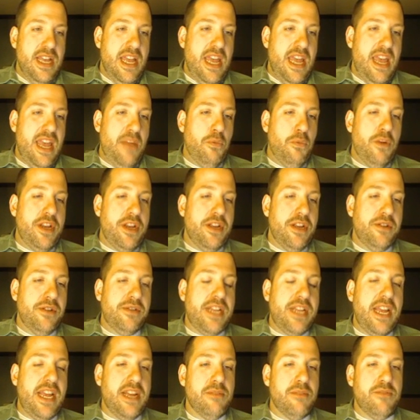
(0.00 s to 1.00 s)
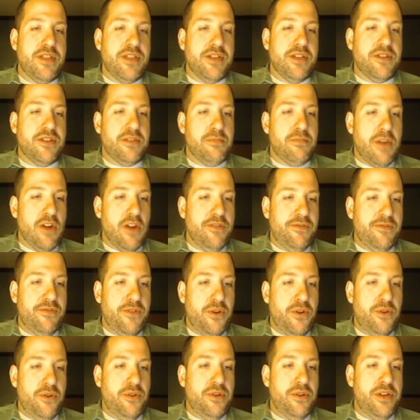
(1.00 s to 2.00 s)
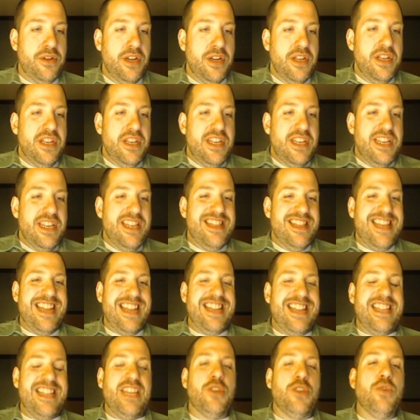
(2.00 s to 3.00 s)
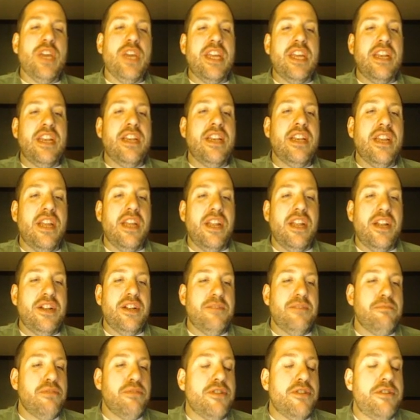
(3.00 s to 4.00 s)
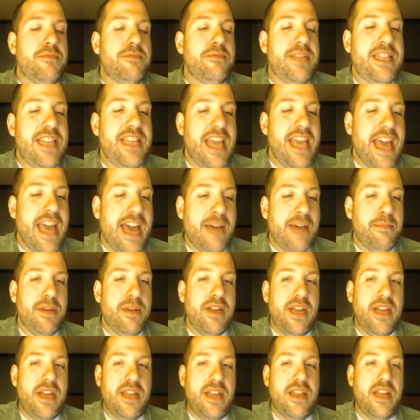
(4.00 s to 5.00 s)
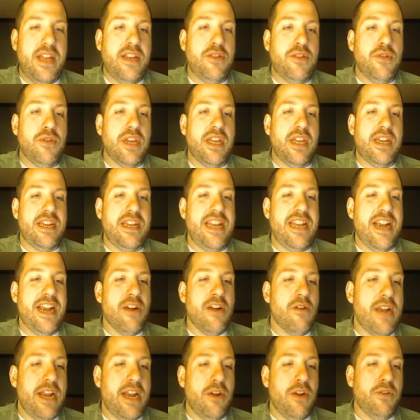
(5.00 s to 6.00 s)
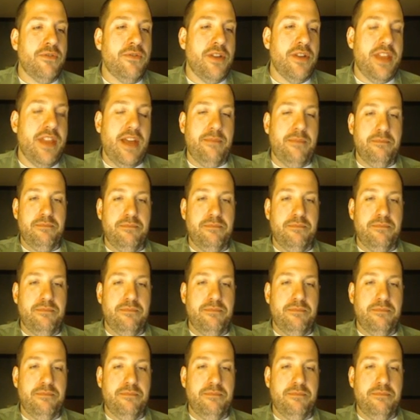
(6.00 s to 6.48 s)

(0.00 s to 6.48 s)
And when you take them with your smartphone, that you can put them in the app, and then you can narrate over them.